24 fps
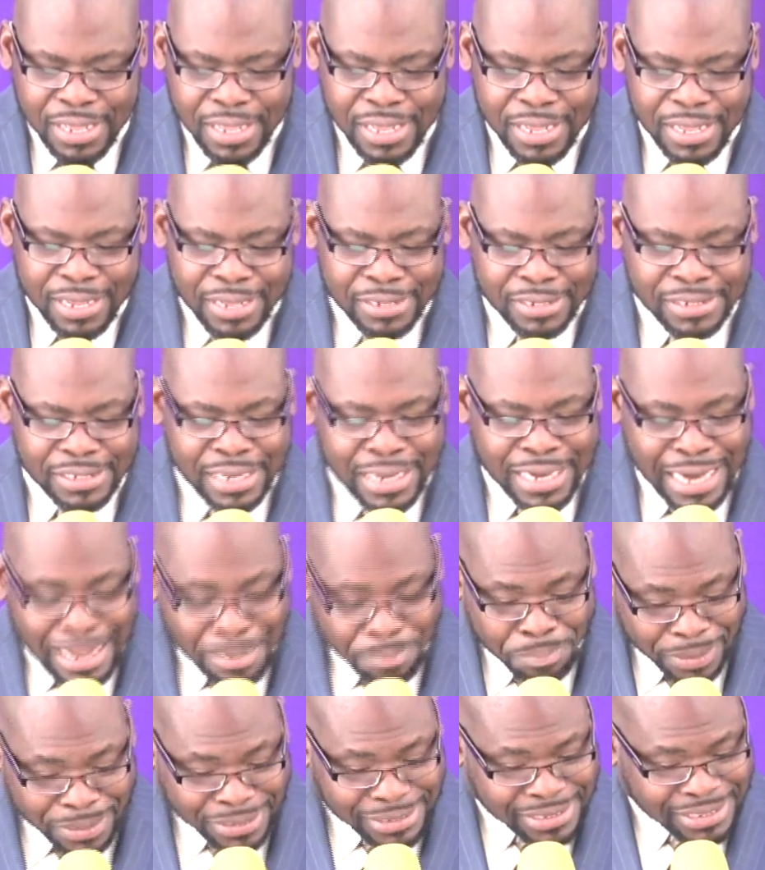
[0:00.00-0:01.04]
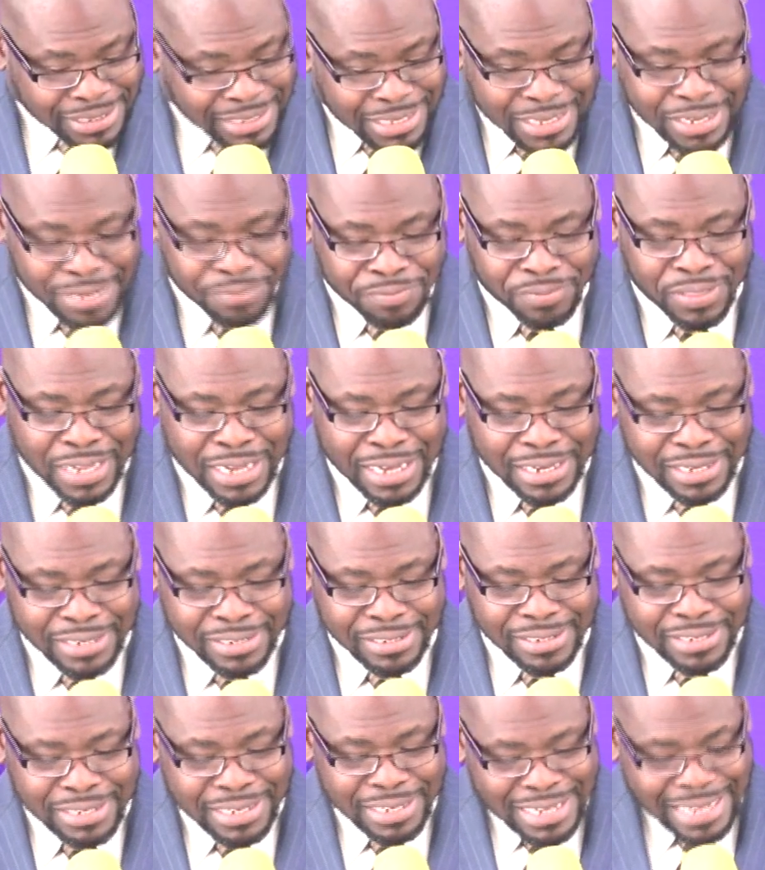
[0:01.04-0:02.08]
He said, I perceive that
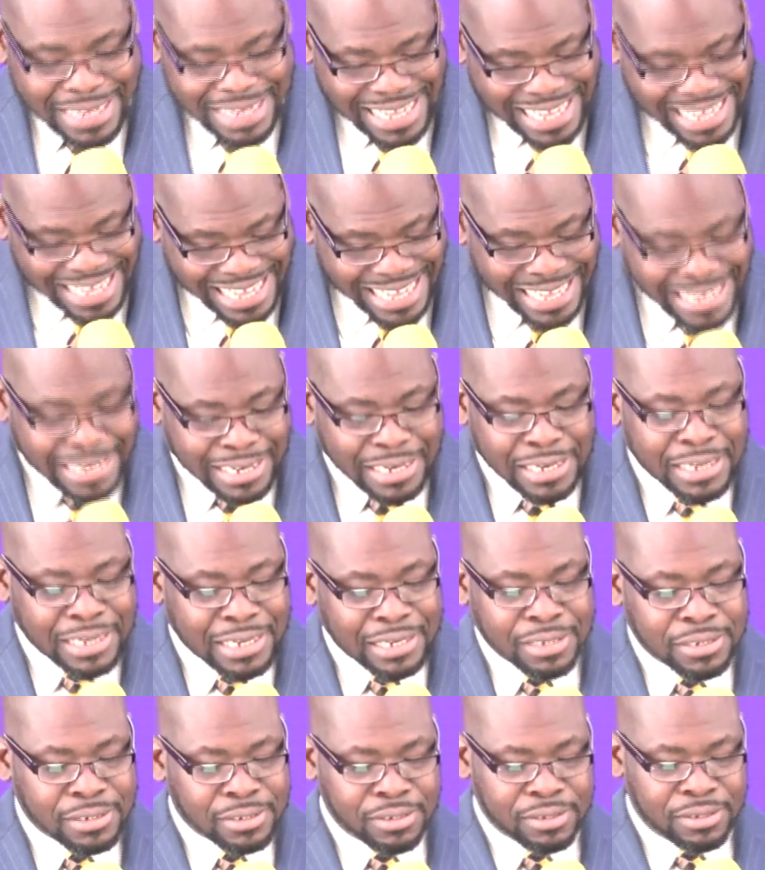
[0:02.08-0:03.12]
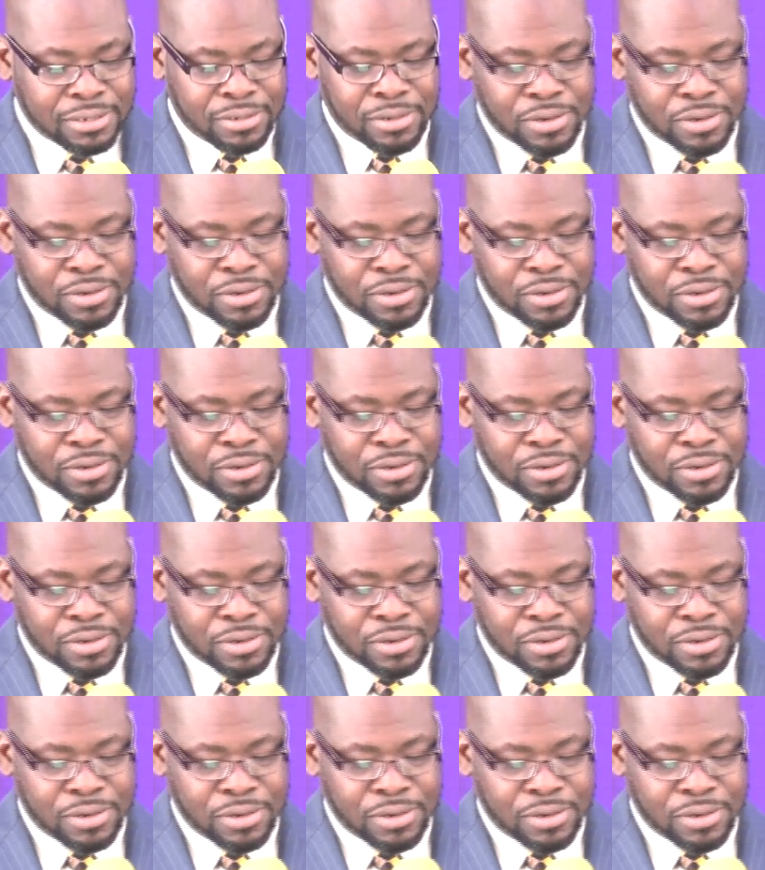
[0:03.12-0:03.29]
healing,